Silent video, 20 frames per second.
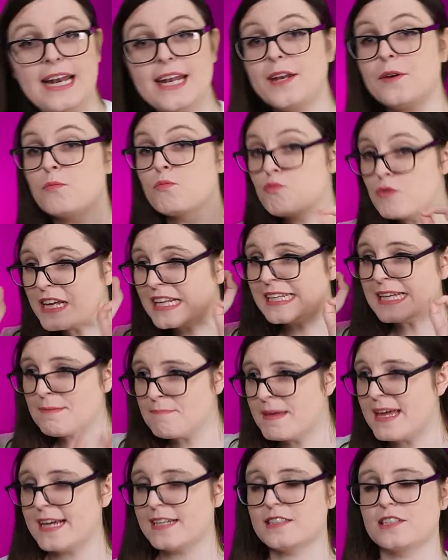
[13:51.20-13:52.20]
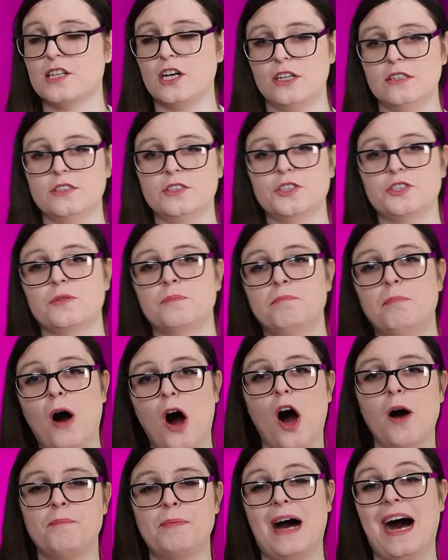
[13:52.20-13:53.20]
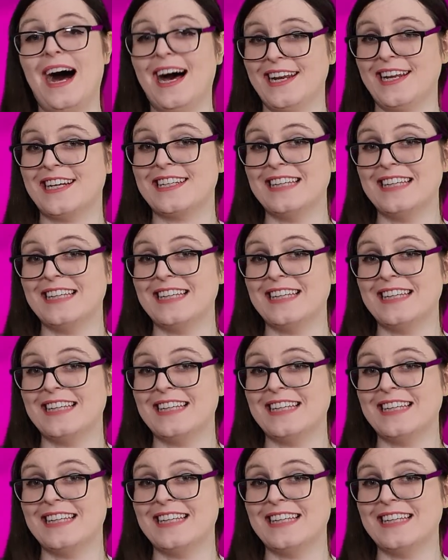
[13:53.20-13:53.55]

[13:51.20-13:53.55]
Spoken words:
and it really makes colors pop at a